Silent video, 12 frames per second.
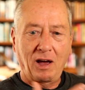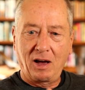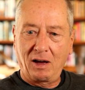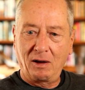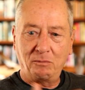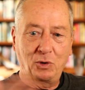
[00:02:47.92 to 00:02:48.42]

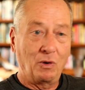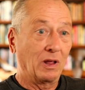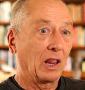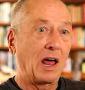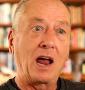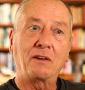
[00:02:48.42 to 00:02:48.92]
I'm doing
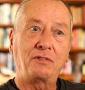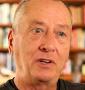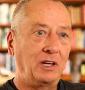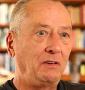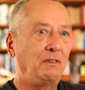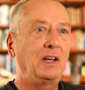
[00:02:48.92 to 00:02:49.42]
a lot of
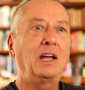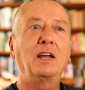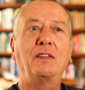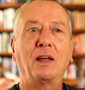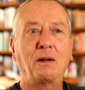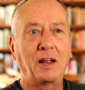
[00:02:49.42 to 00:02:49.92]
TV,
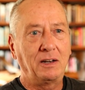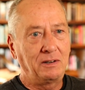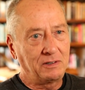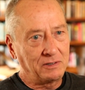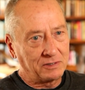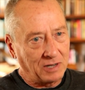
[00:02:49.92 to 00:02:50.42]
and then I
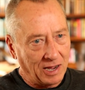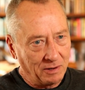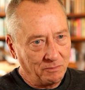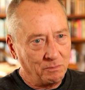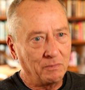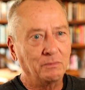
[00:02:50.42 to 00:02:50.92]

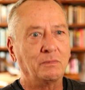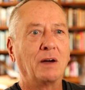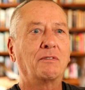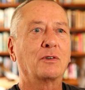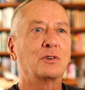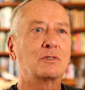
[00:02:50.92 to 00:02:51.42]
decided
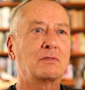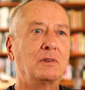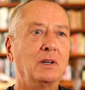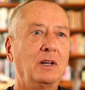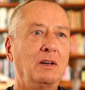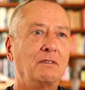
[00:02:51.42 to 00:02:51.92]
my first
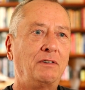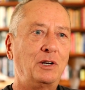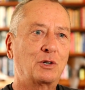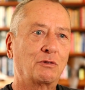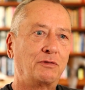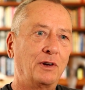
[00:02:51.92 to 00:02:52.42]

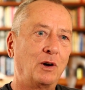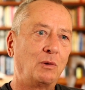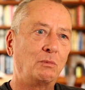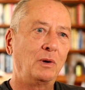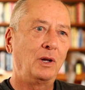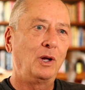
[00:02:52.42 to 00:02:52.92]
feature
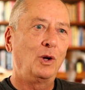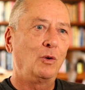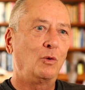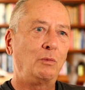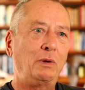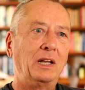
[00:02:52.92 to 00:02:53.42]
film
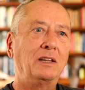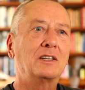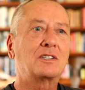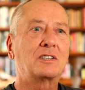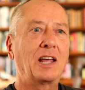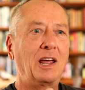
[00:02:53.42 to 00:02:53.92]
would be in
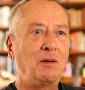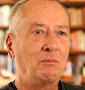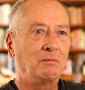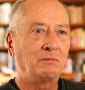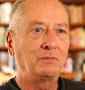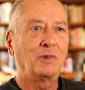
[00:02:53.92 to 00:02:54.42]
this
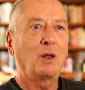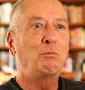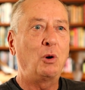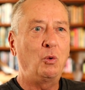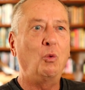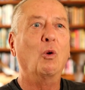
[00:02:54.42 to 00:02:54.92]
same
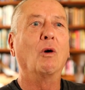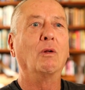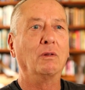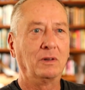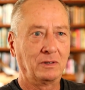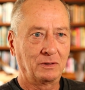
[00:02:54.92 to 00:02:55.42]
pool
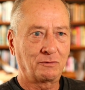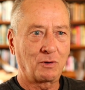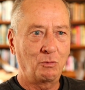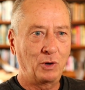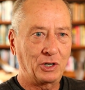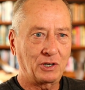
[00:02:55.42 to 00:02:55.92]

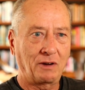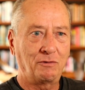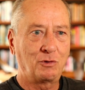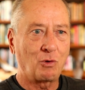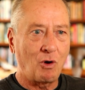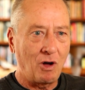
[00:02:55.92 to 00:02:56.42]
from which
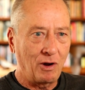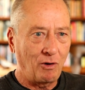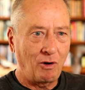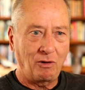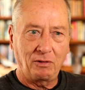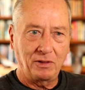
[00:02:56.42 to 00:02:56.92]
I've drawn
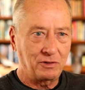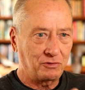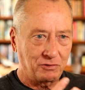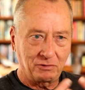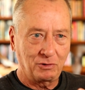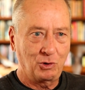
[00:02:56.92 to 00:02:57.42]
all
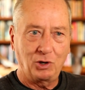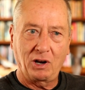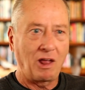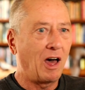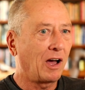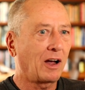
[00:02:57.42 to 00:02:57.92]
this good
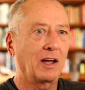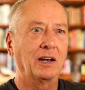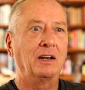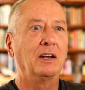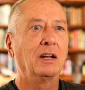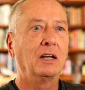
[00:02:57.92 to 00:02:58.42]
luck
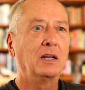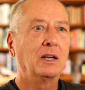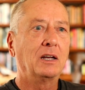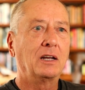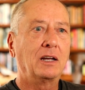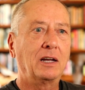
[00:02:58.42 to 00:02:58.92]

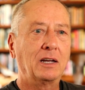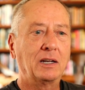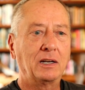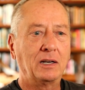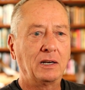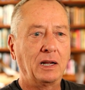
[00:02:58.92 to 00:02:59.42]

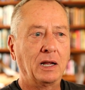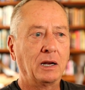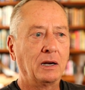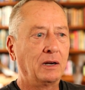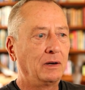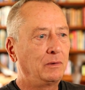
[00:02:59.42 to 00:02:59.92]
and
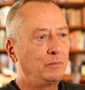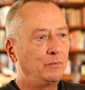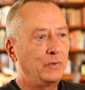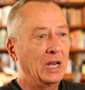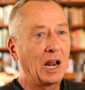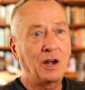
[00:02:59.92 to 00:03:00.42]

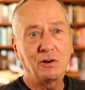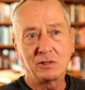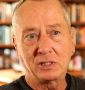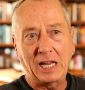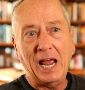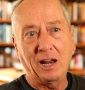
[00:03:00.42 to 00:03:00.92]

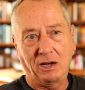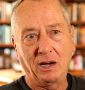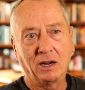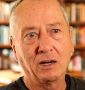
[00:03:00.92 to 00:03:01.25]
understanding